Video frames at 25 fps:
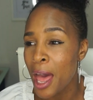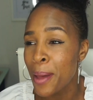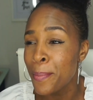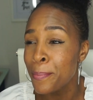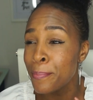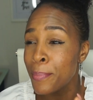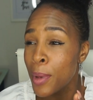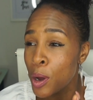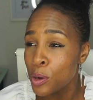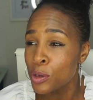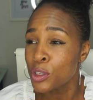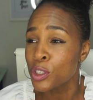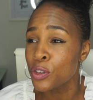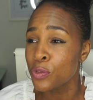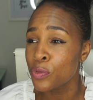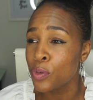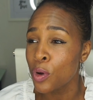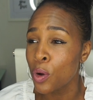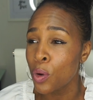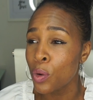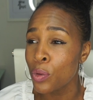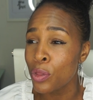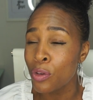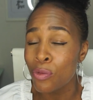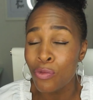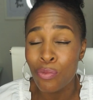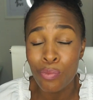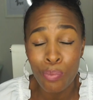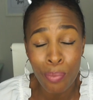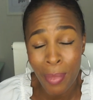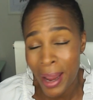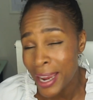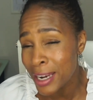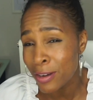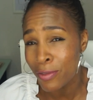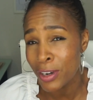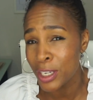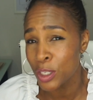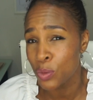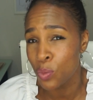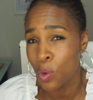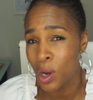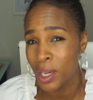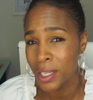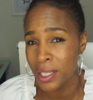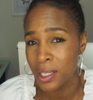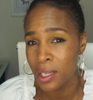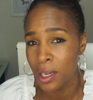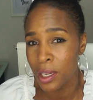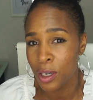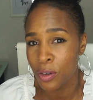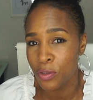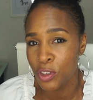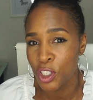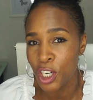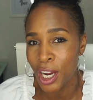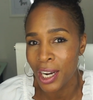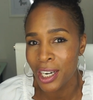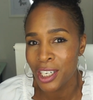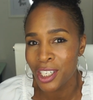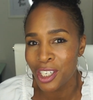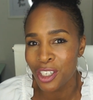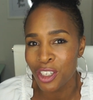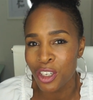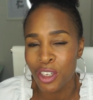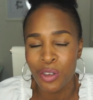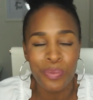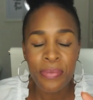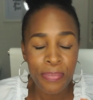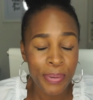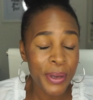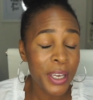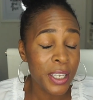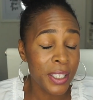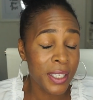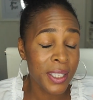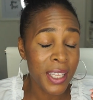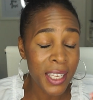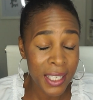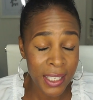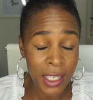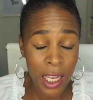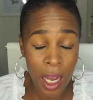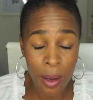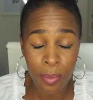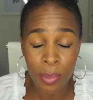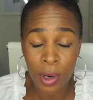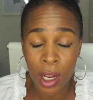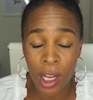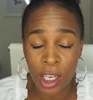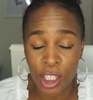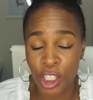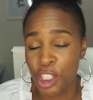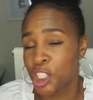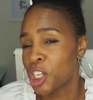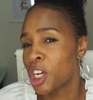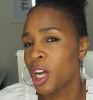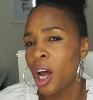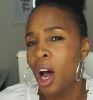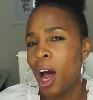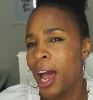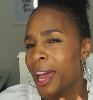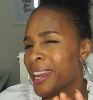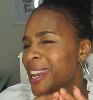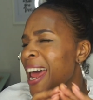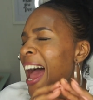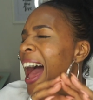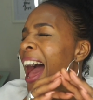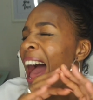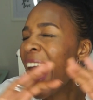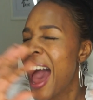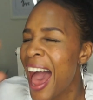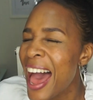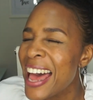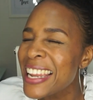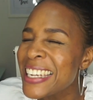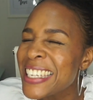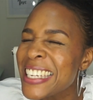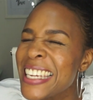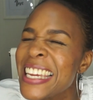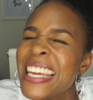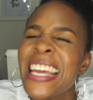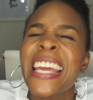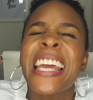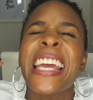And most of all, the main reason why I started off challenges is because this time last year, I had